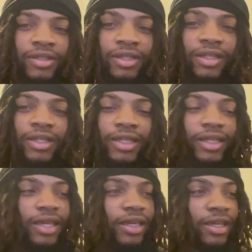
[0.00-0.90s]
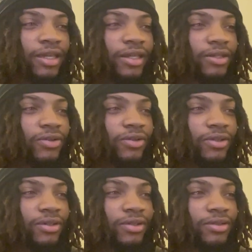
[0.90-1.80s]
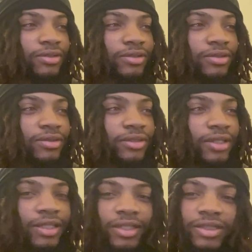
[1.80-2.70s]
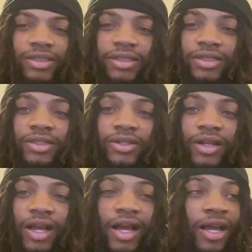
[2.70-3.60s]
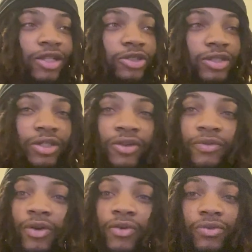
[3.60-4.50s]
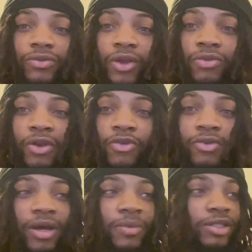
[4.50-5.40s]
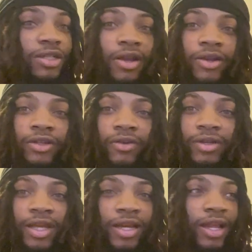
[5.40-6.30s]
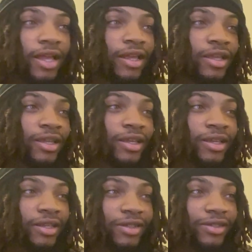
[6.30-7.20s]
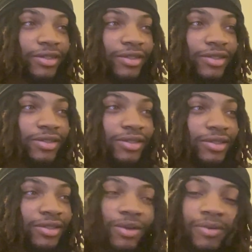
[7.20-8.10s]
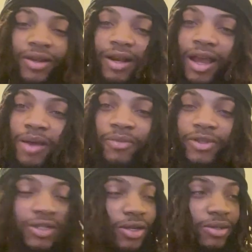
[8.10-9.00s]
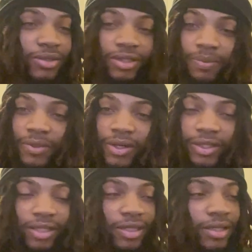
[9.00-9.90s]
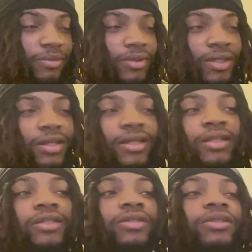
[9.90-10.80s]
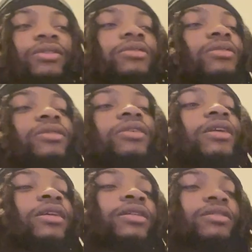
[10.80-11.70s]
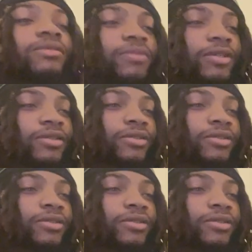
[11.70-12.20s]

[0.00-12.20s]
He a kid, dog. And she just in there high, Don't know, no, don't know who coming to her though, and none of that. No matter how much harm she can put her kid, man, this is crazy, bro.